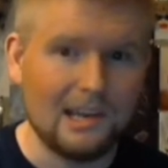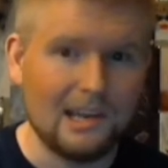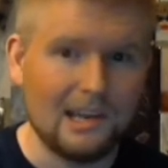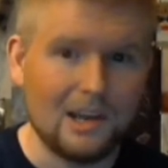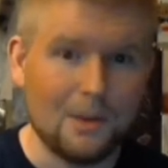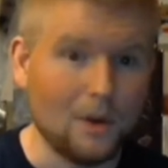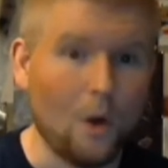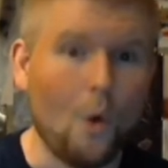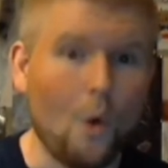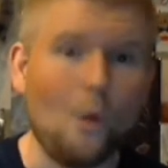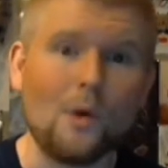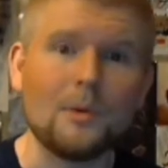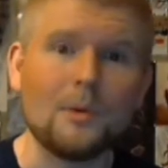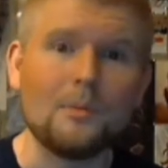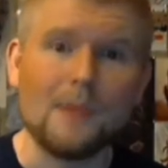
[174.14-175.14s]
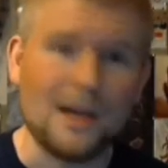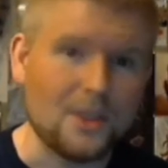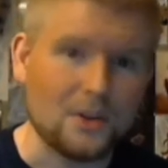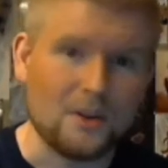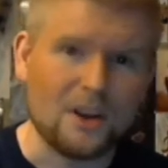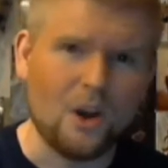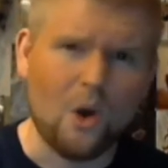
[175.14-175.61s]
What a horrible
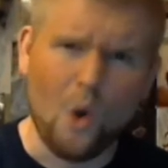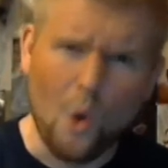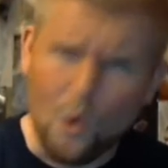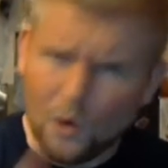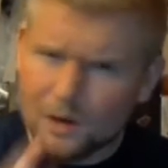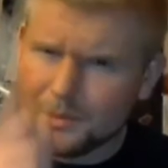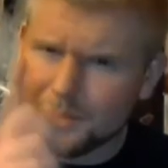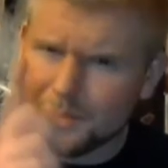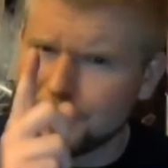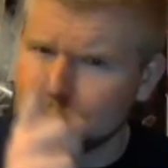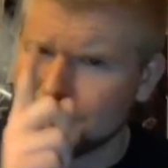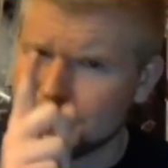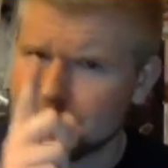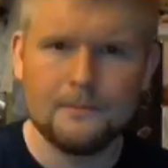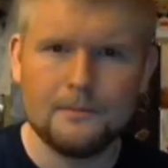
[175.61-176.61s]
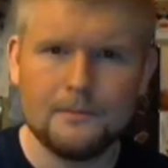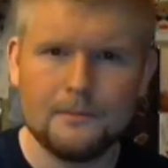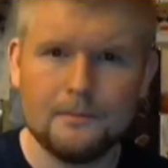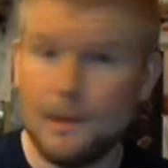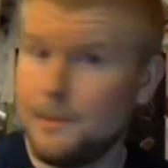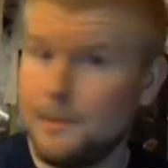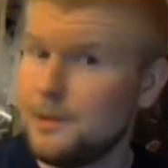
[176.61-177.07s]
mother and a horrible person.
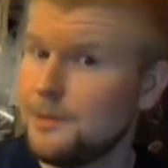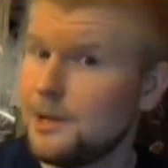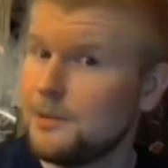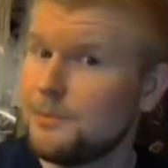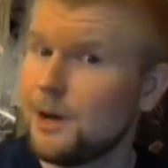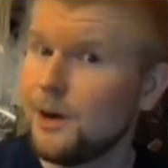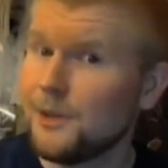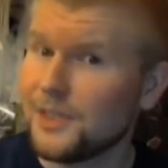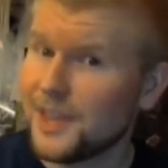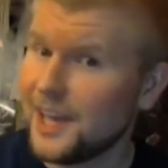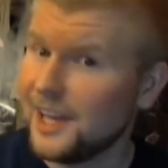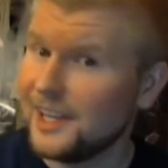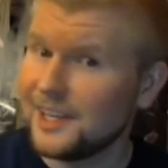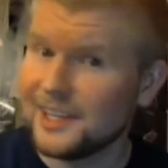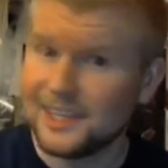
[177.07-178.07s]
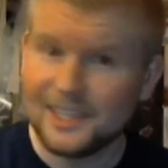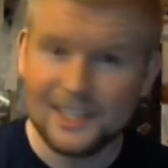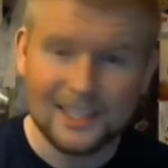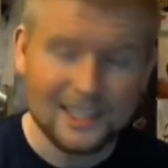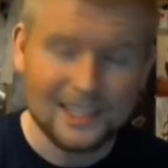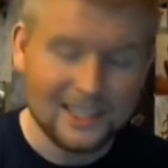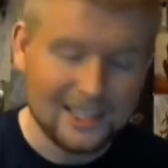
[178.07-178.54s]
Maybe a bit of both, eh?
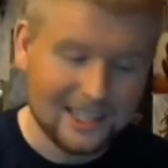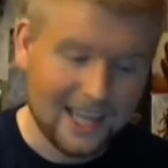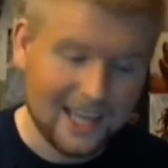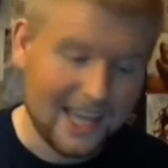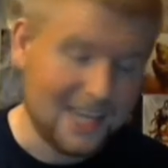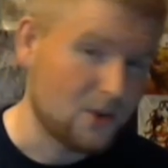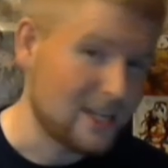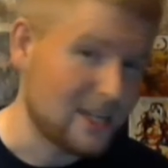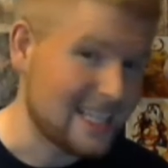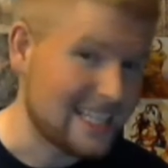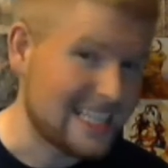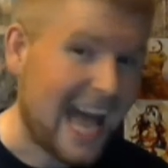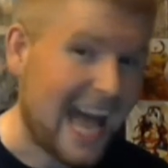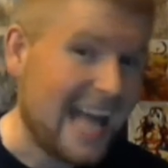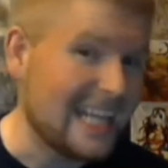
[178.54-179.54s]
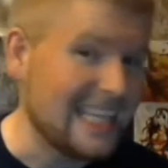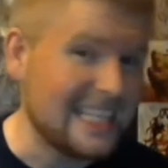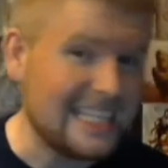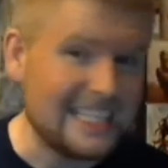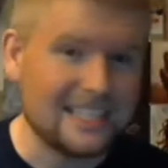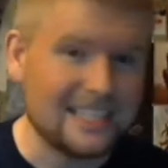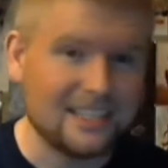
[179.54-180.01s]
Angry
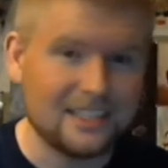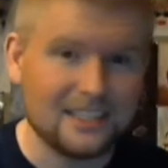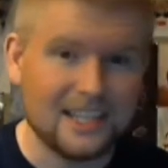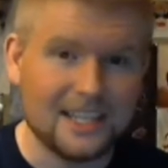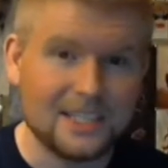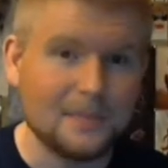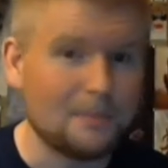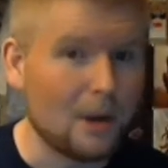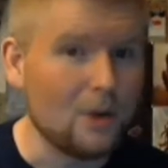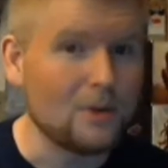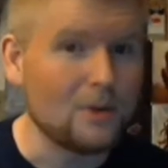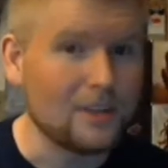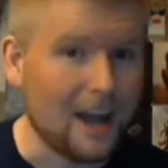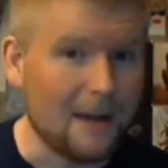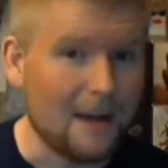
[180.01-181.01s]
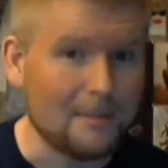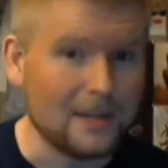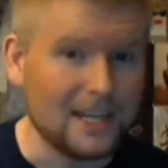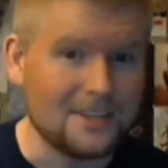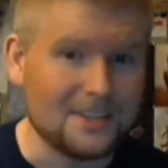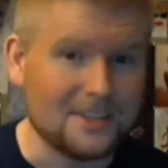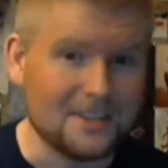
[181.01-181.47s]
sadness? That's a potent combination